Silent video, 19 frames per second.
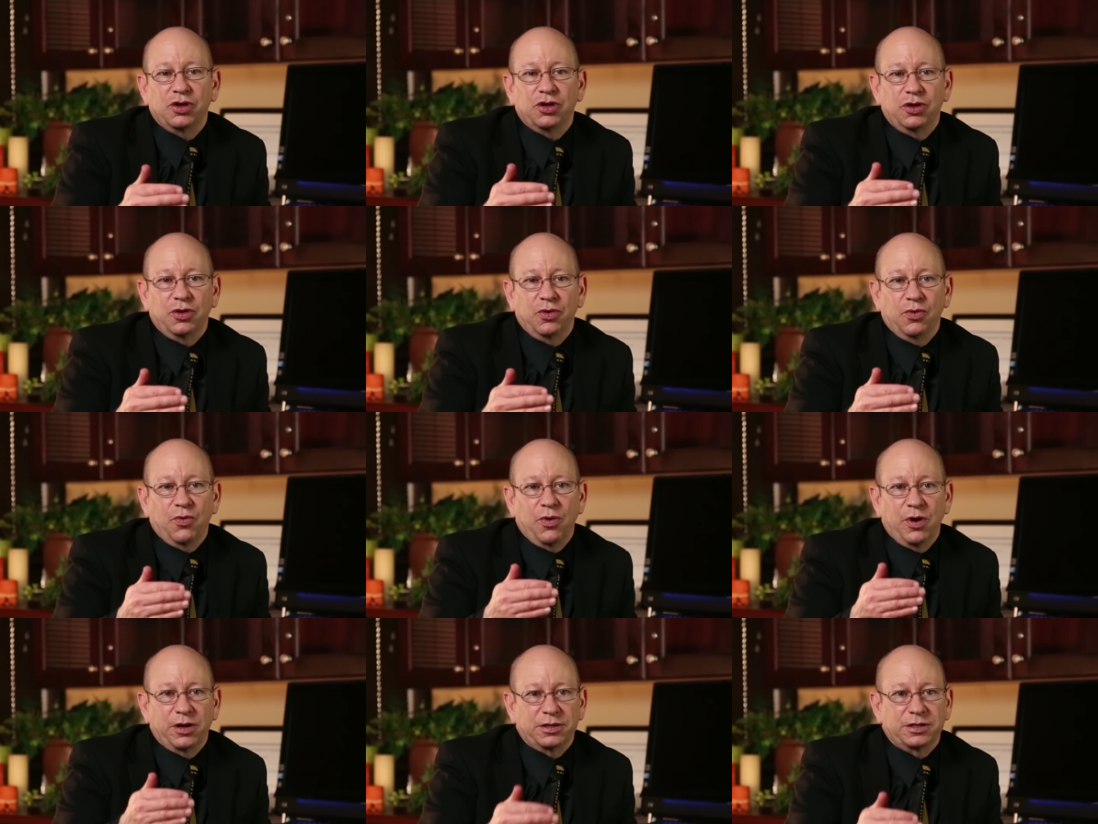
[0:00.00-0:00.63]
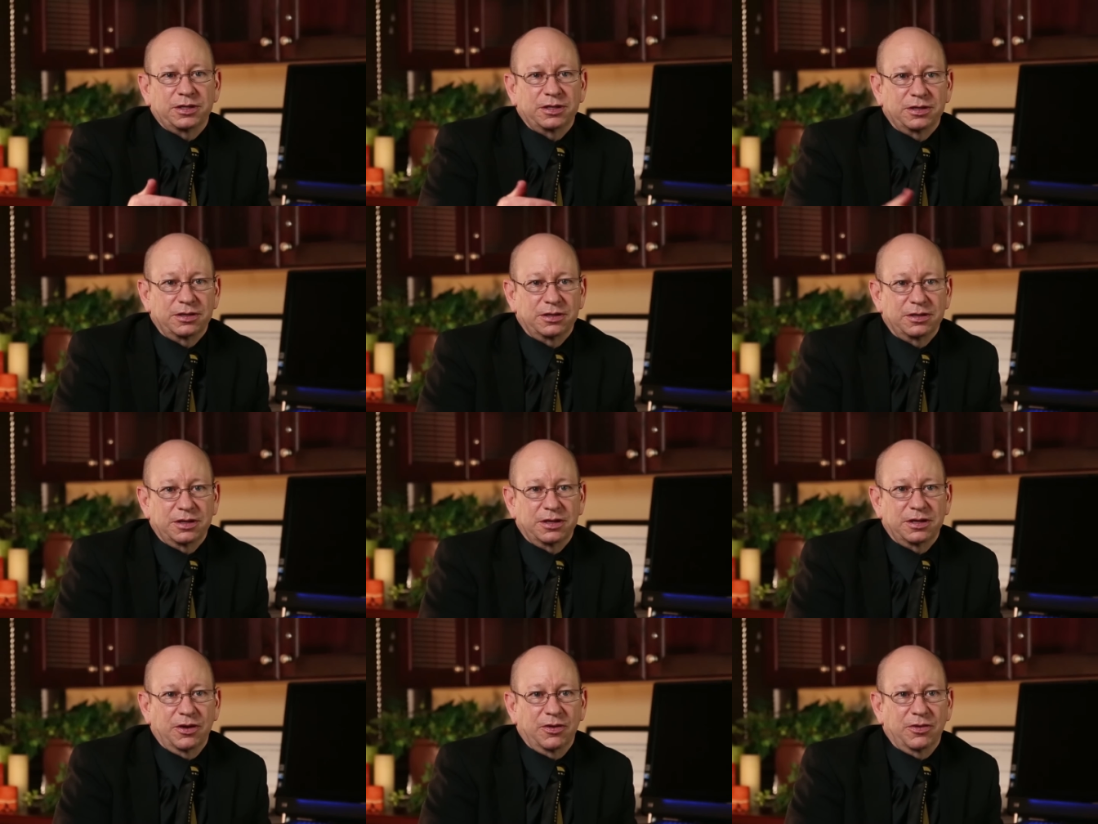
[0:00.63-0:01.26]
you want
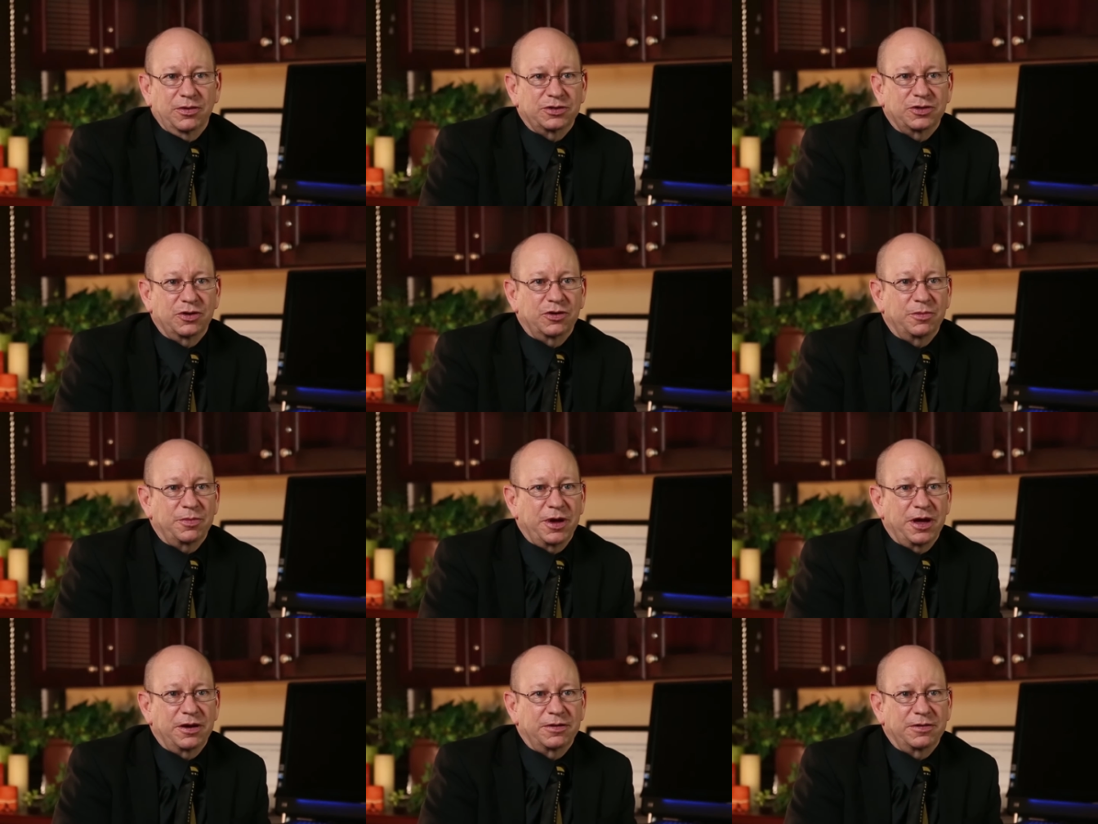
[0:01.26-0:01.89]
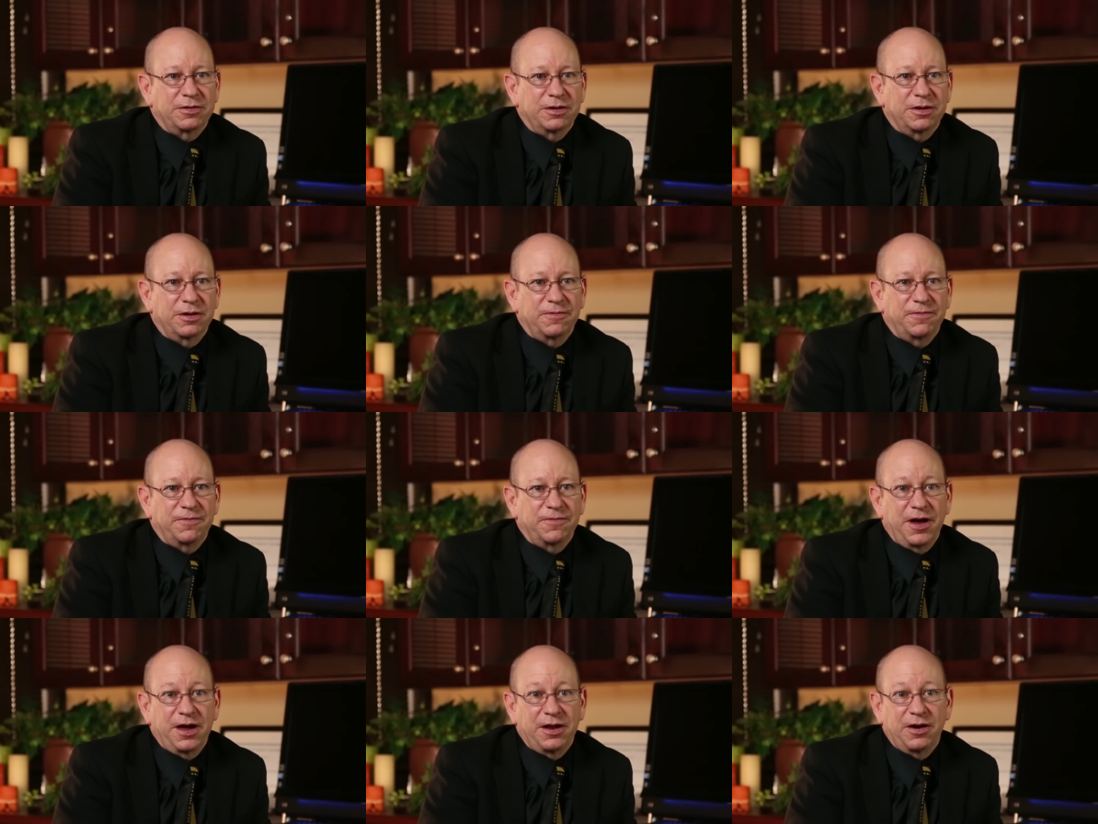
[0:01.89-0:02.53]
a certain amount of
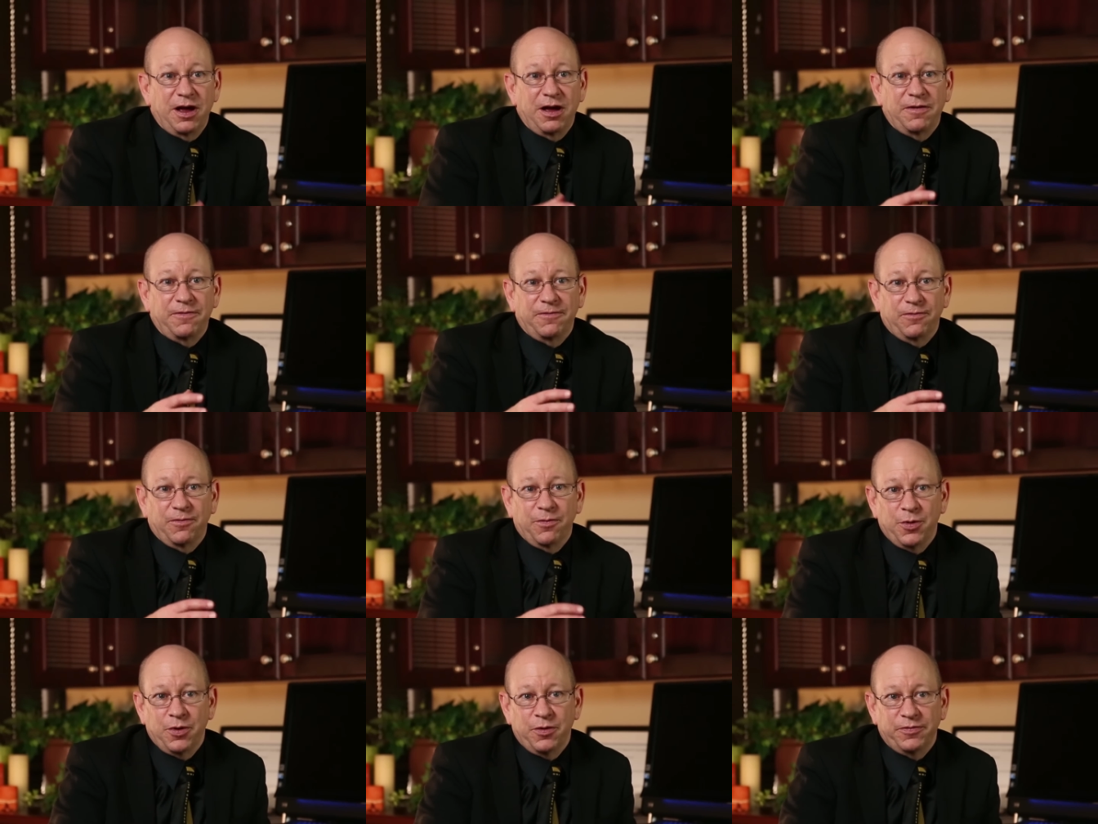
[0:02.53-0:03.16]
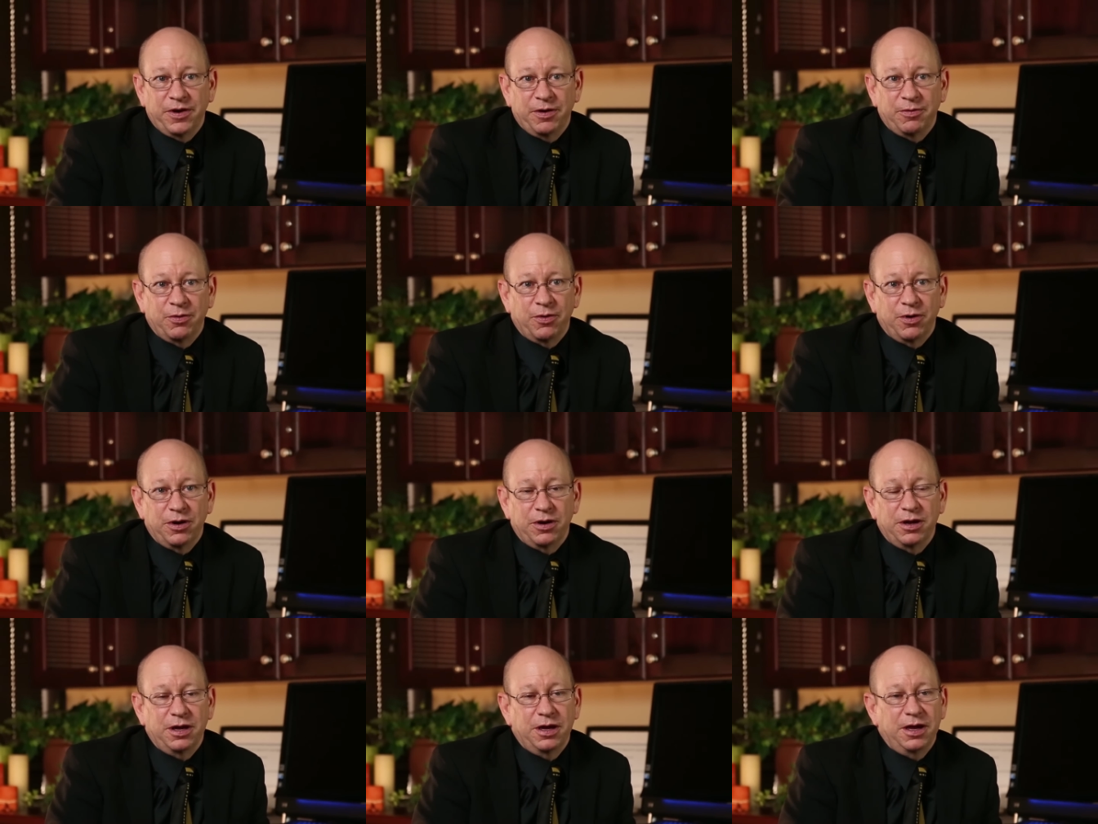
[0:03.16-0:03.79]
fat removed
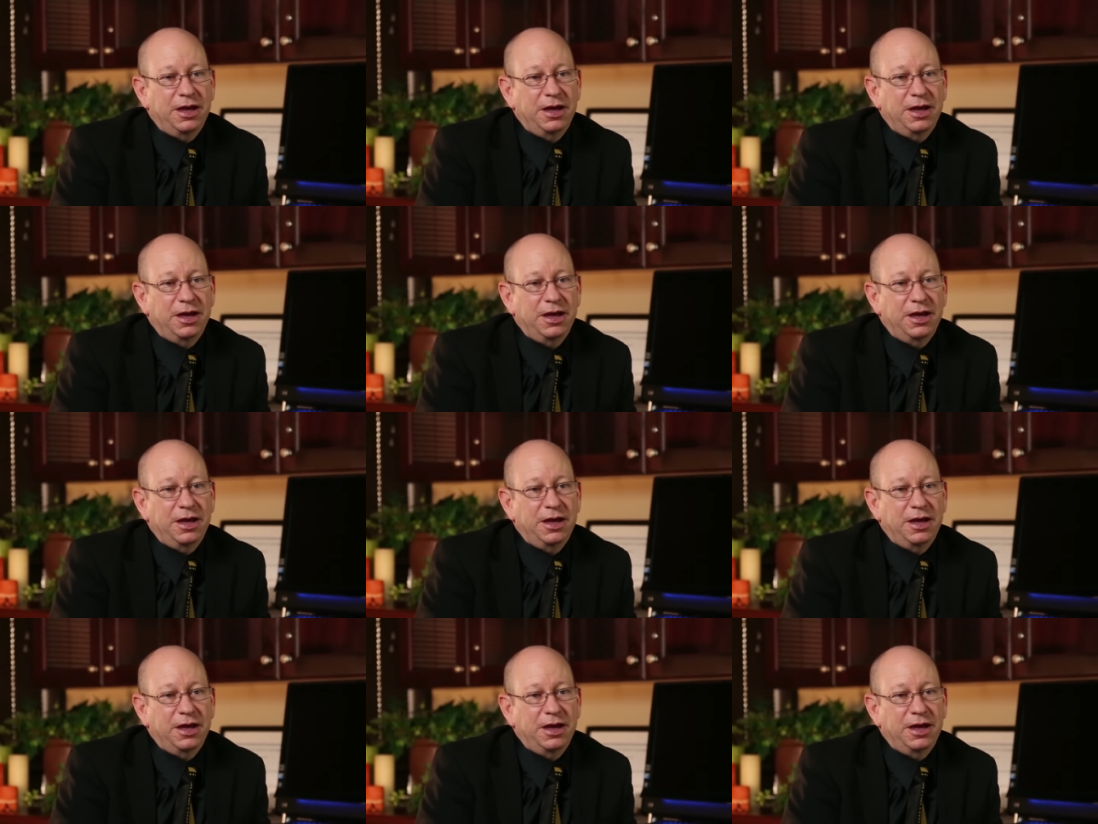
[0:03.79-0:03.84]
everywhere,